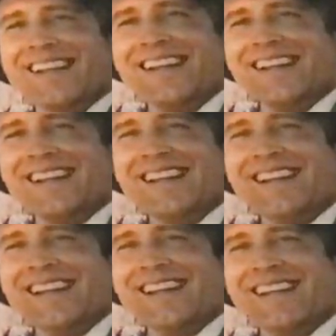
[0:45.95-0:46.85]

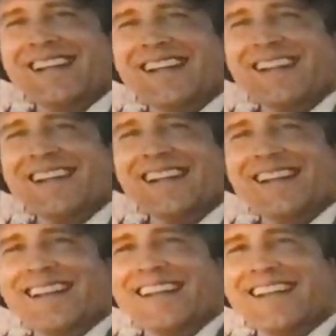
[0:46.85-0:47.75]

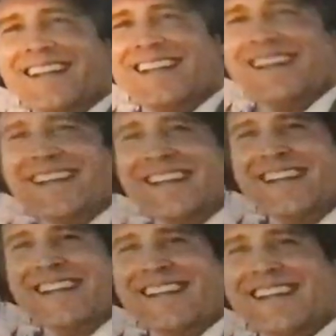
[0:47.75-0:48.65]

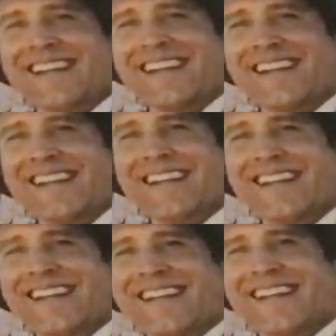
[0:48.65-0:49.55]

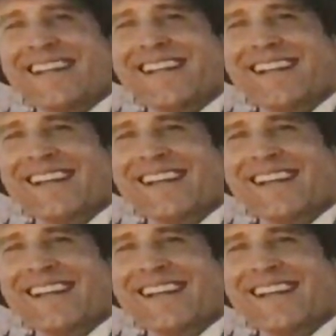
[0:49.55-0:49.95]
Nobody speaks.